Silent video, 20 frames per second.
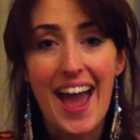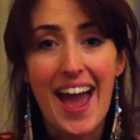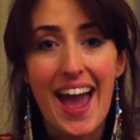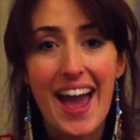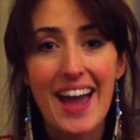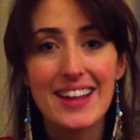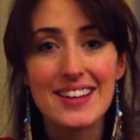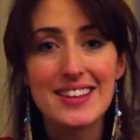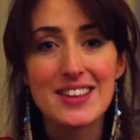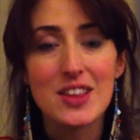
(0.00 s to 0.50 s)

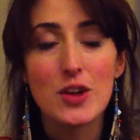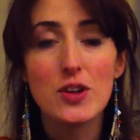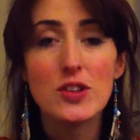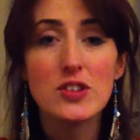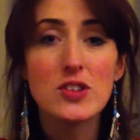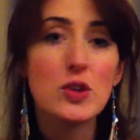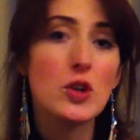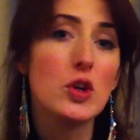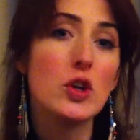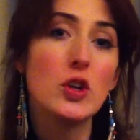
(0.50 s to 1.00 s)
And
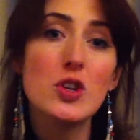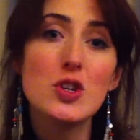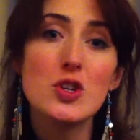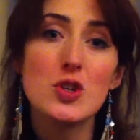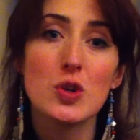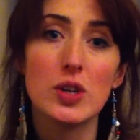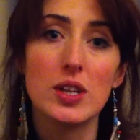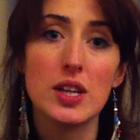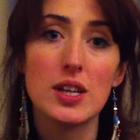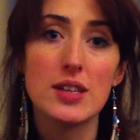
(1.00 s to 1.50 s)
those who couldn't
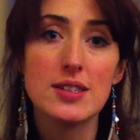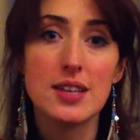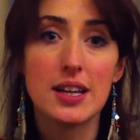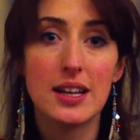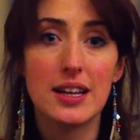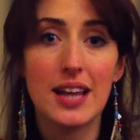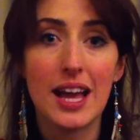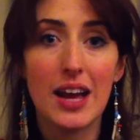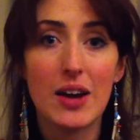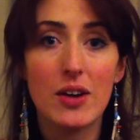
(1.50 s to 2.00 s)
join us
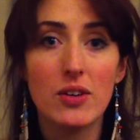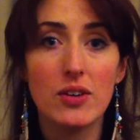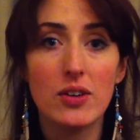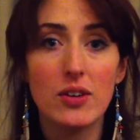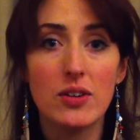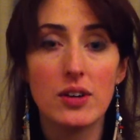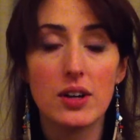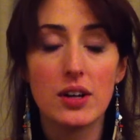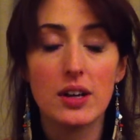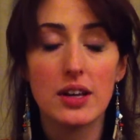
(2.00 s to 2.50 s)
can now
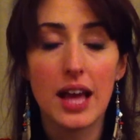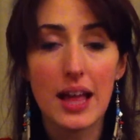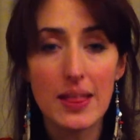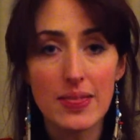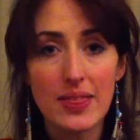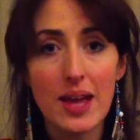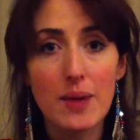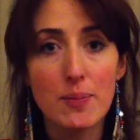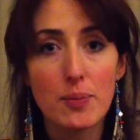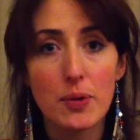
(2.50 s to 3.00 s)

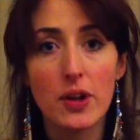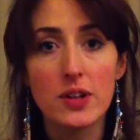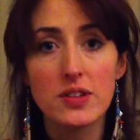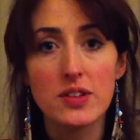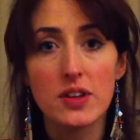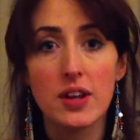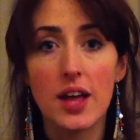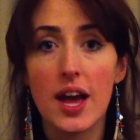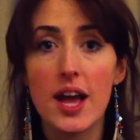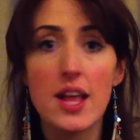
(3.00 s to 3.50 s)
get that
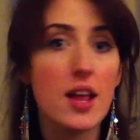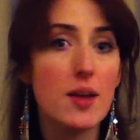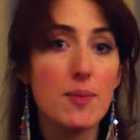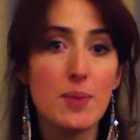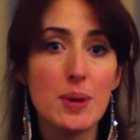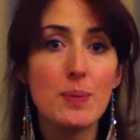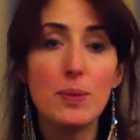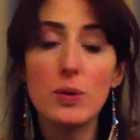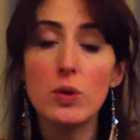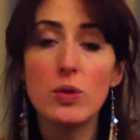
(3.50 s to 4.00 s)
product online. And
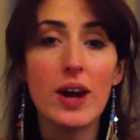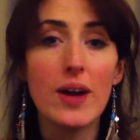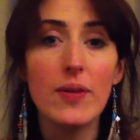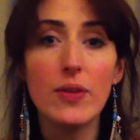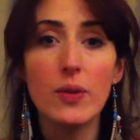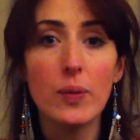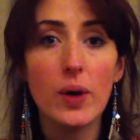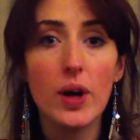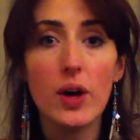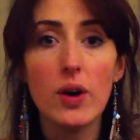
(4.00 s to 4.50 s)
people
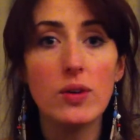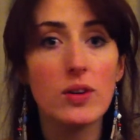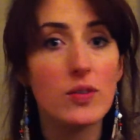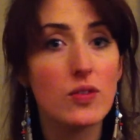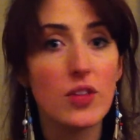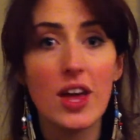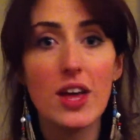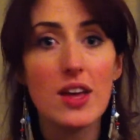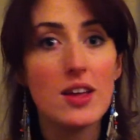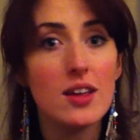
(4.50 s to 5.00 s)
around the world,
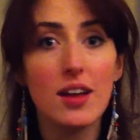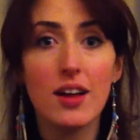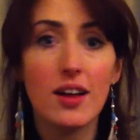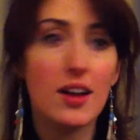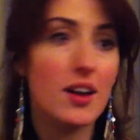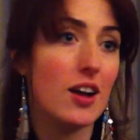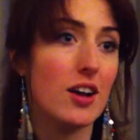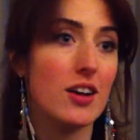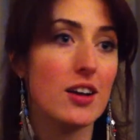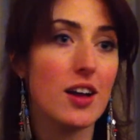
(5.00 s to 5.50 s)
if they
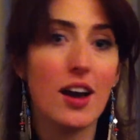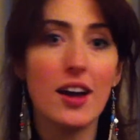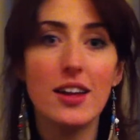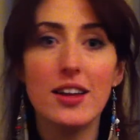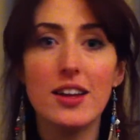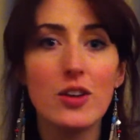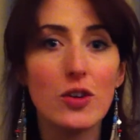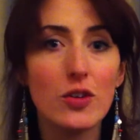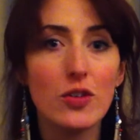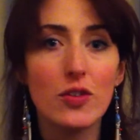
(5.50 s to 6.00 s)
are
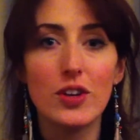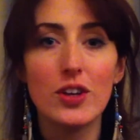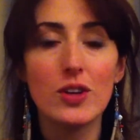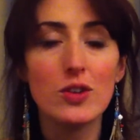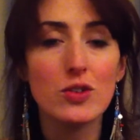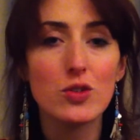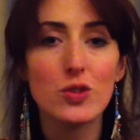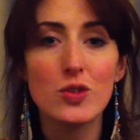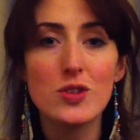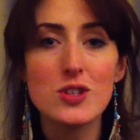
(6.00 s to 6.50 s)
guided or
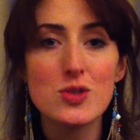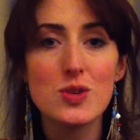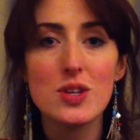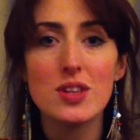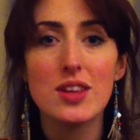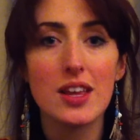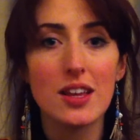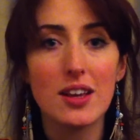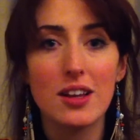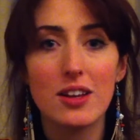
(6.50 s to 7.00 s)
feel drawn to
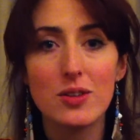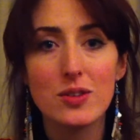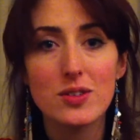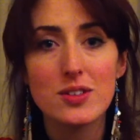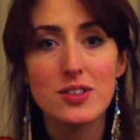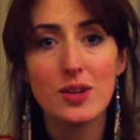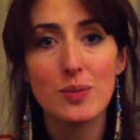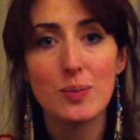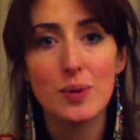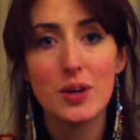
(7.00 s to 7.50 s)
it, they can
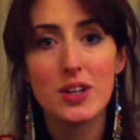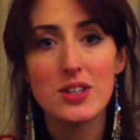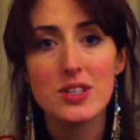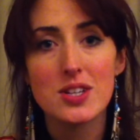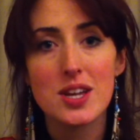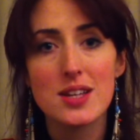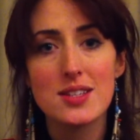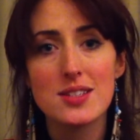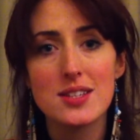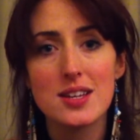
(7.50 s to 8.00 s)
also
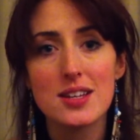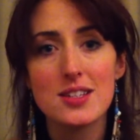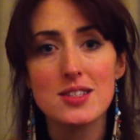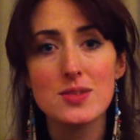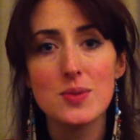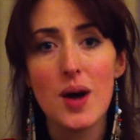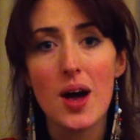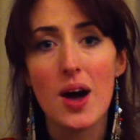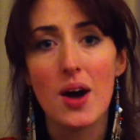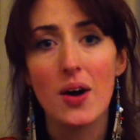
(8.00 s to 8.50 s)
purchase it
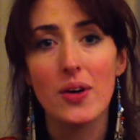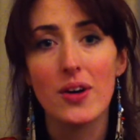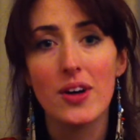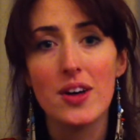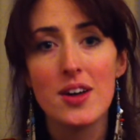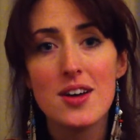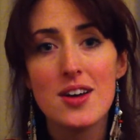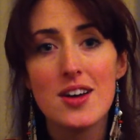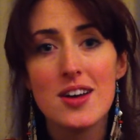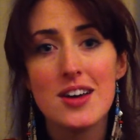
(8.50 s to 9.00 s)
as well.
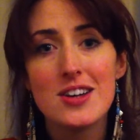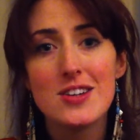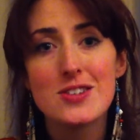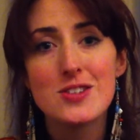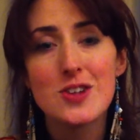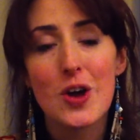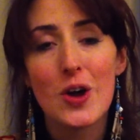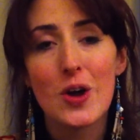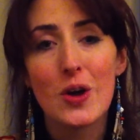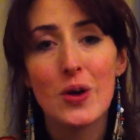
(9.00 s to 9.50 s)

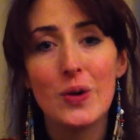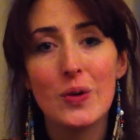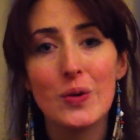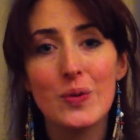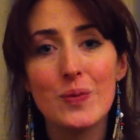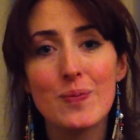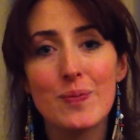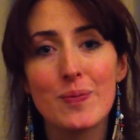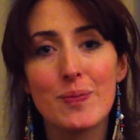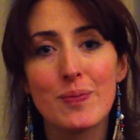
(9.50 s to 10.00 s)

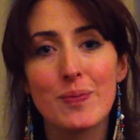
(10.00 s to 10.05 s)
So